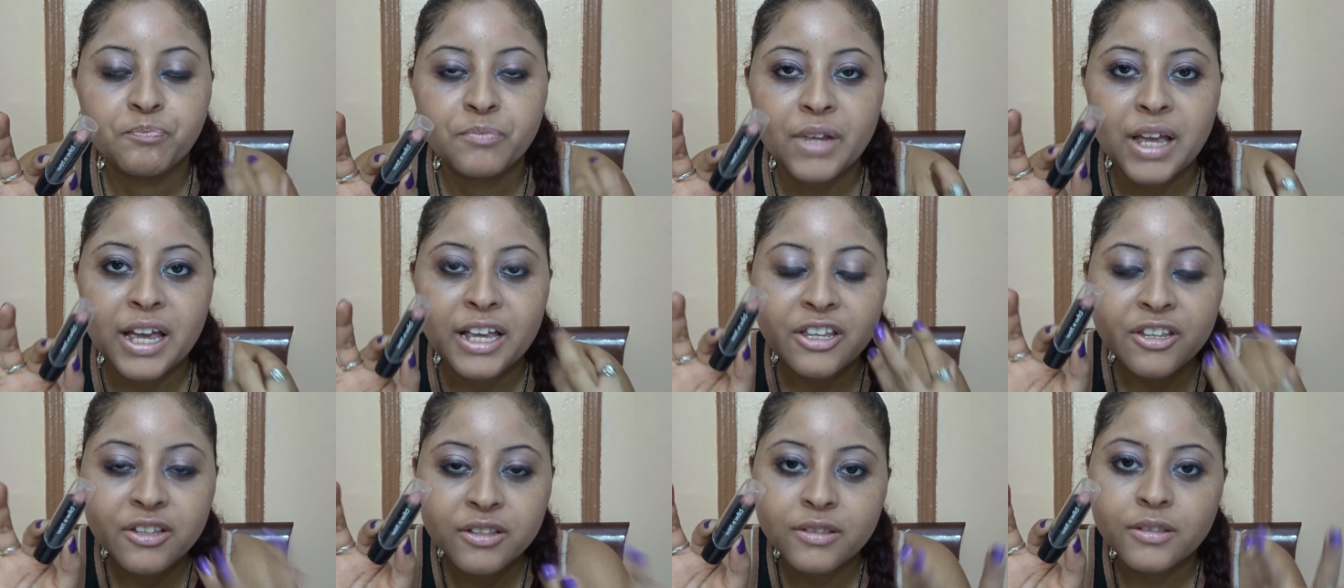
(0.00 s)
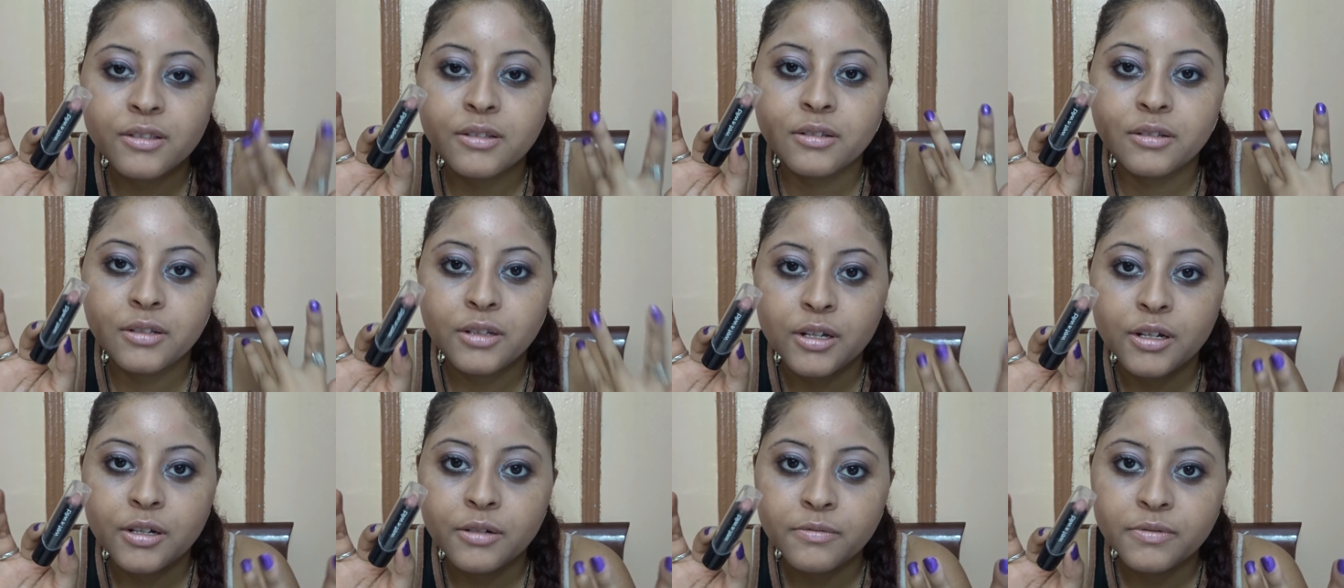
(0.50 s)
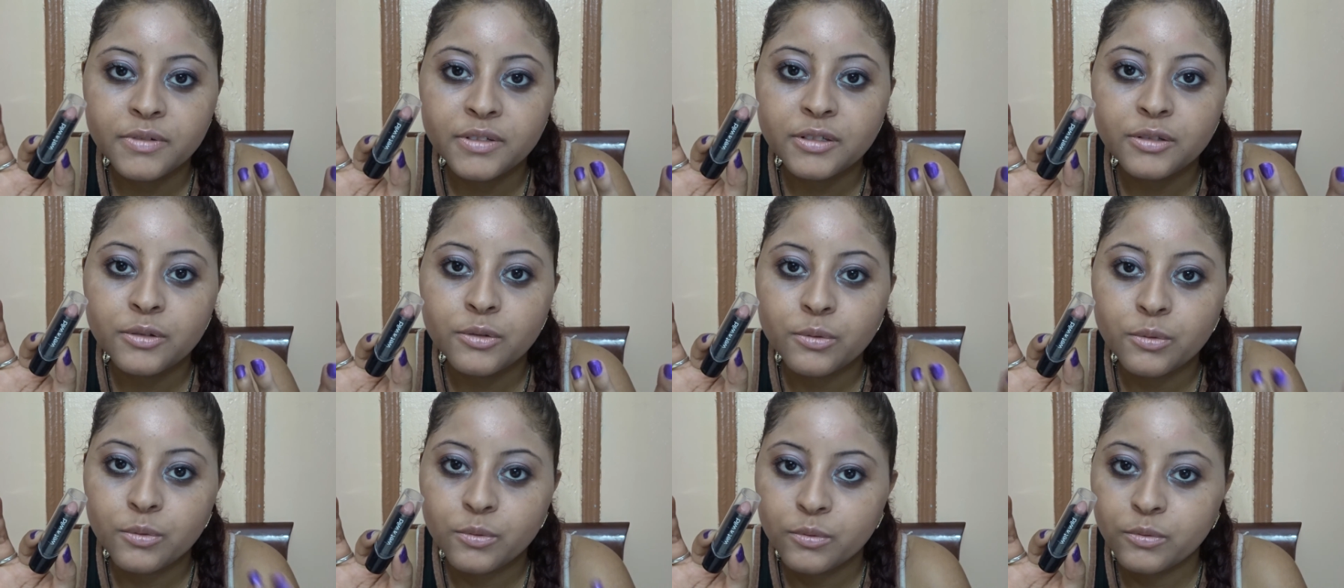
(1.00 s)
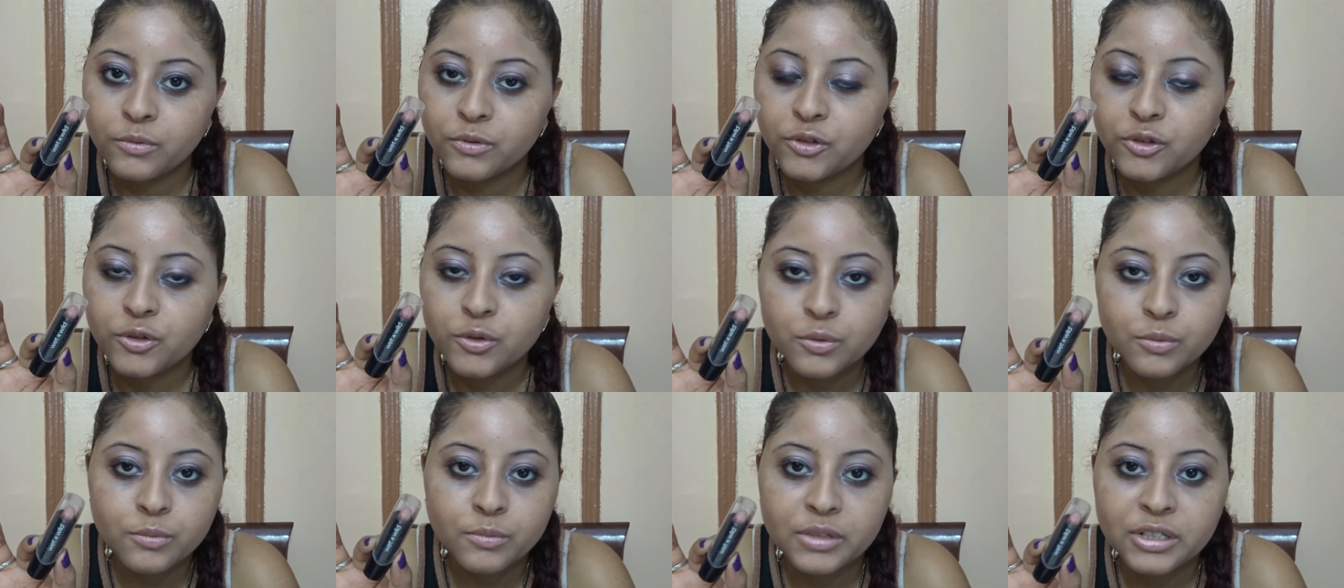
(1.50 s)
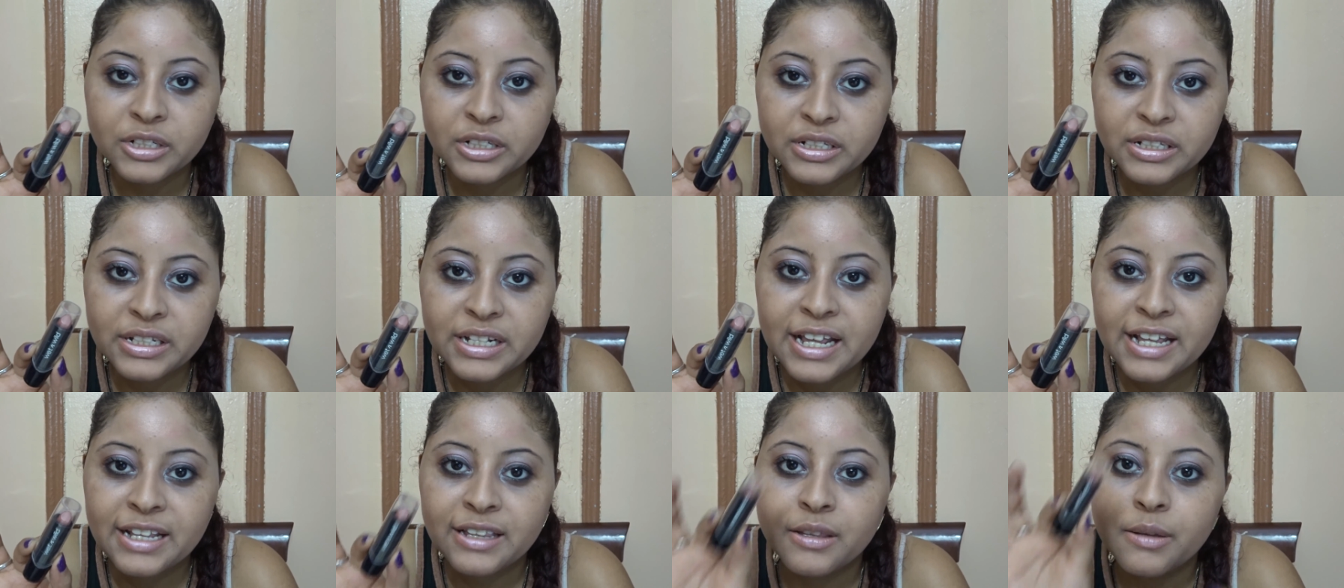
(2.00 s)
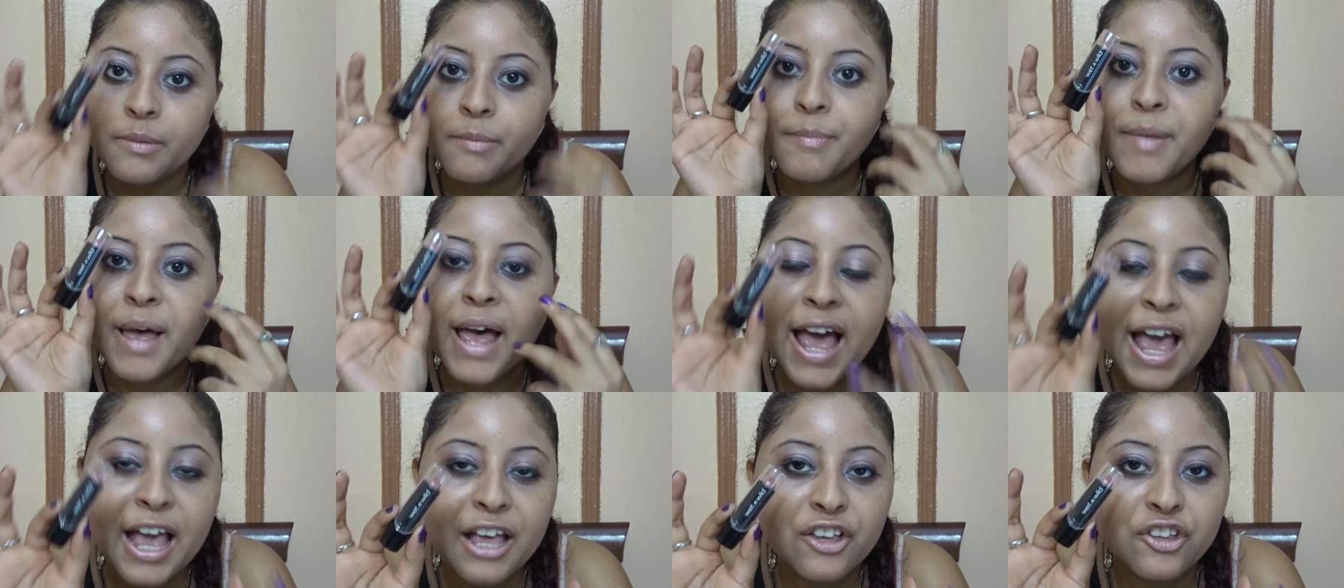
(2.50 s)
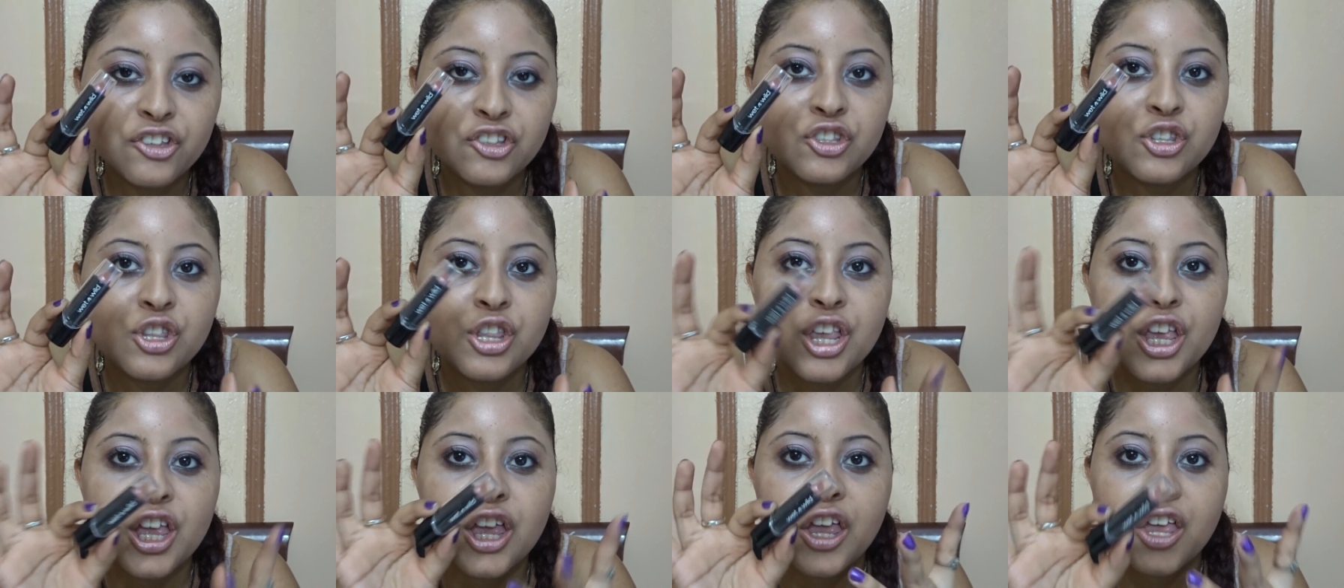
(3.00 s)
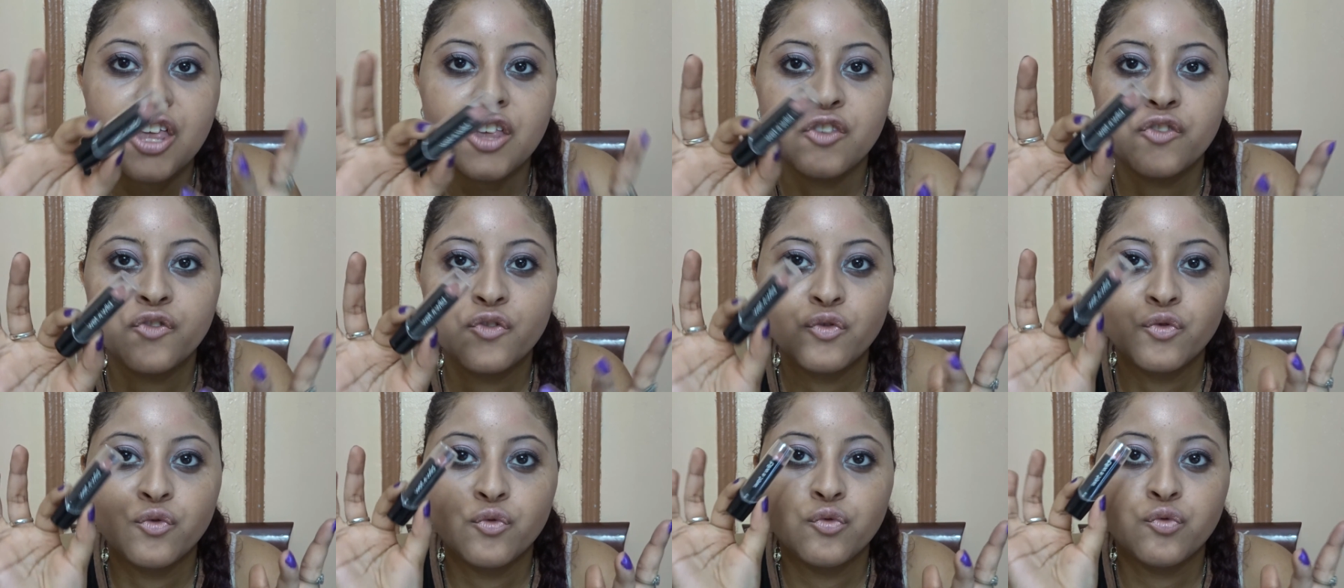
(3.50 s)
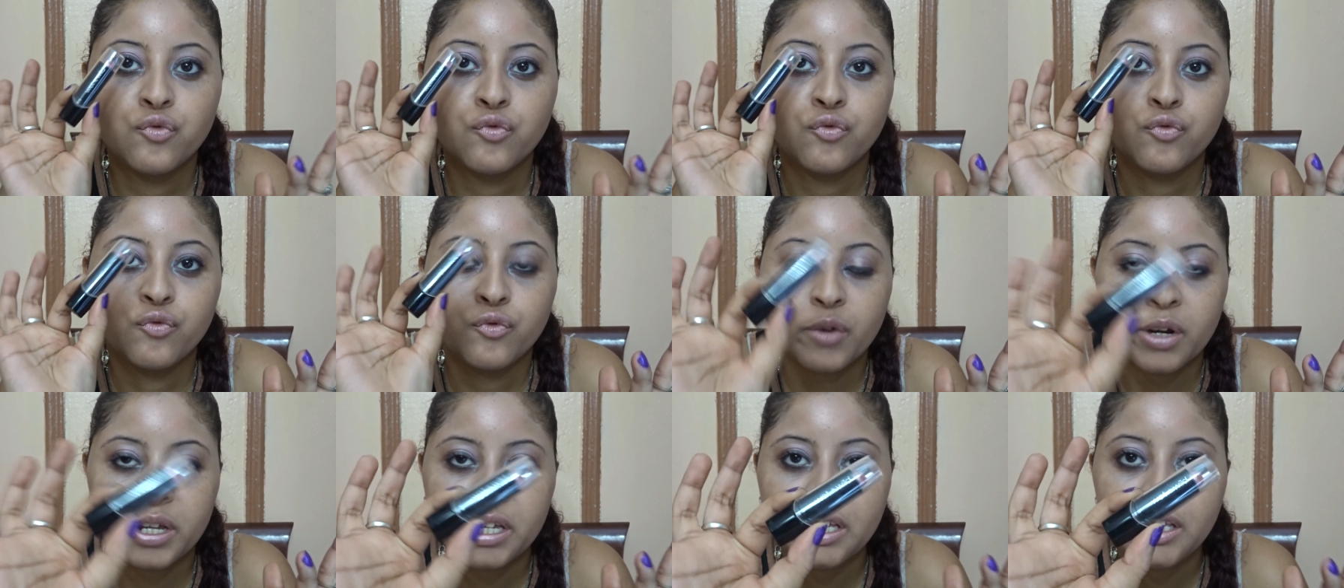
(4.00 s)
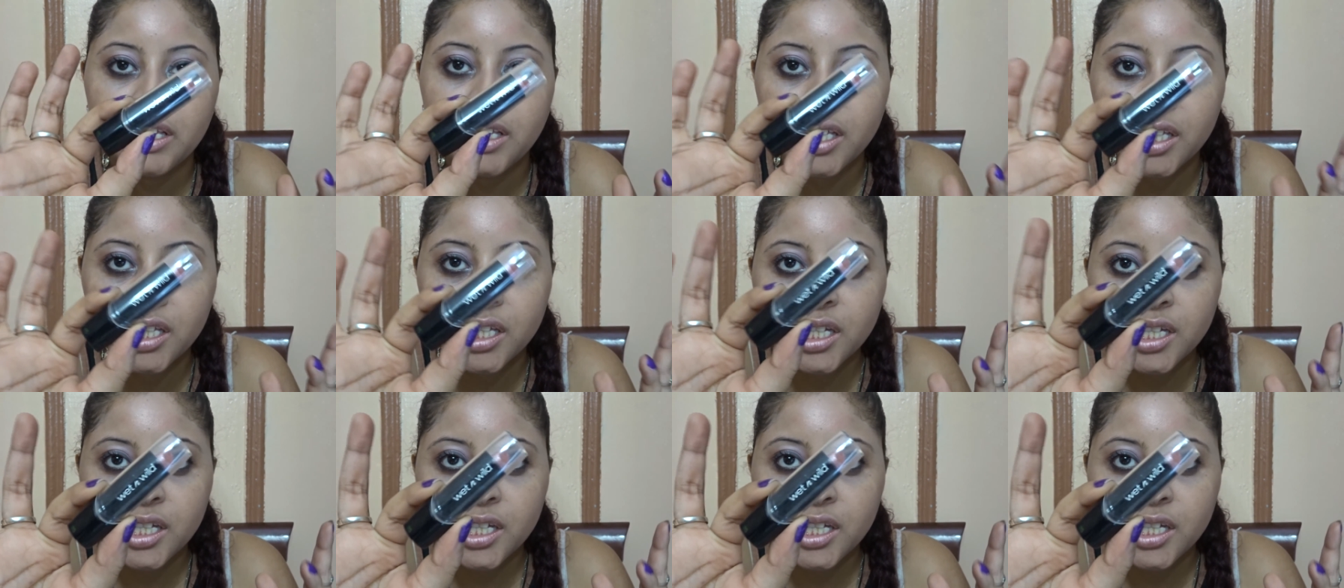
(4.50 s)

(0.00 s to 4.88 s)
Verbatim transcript: I just love it so much that the packaging is great.